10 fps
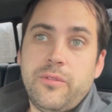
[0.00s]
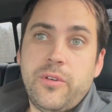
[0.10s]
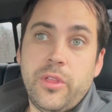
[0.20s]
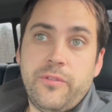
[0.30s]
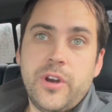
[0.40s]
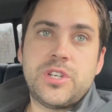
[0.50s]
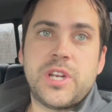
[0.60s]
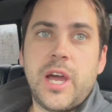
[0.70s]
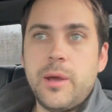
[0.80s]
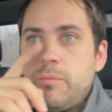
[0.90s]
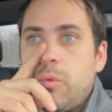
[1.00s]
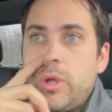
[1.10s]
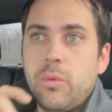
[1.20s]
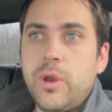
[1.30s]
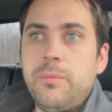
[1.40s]
For the first time,
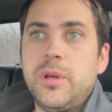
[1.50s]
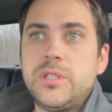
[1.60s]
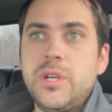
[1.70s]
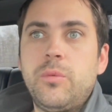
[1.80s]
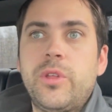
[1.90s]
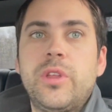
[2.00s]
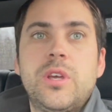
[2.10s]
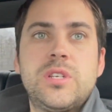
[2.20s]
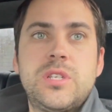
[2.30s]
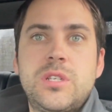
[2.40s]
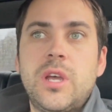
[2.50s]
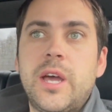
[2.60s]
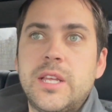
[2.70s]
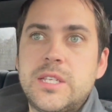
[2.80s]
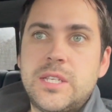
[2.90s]
we rebuilt it with a
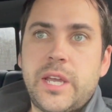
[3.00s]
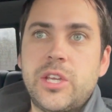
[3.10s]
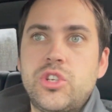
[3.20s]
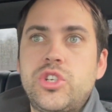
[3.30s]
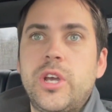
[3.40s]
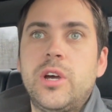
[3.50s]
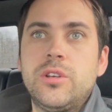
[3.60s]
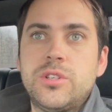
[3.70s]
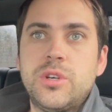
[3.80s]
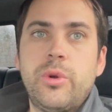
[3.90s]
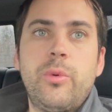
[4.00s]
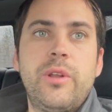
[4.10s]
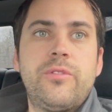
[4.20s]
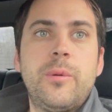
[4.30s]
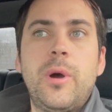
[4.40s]
second shell. So we
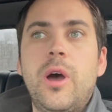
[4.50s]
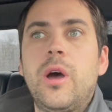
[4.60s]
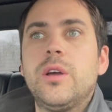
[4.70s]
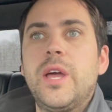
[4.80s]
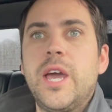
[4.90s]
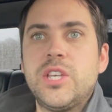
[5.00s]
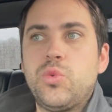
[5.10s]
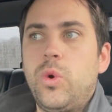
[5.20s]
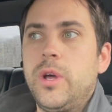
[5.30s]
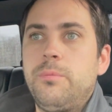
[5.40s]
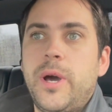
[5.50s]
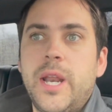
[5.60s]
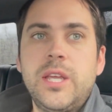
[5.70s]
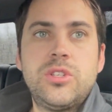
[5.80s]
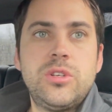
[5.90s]
went from a S1
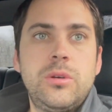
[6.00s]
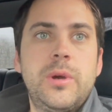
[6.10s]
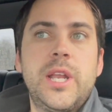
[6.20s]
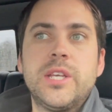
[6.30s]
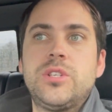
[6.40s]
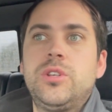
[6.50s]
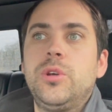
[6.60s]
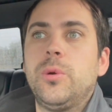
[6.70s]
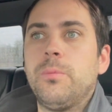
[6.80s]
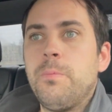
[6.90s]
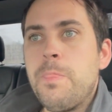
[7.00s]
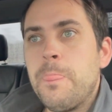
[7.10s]
body to an S2.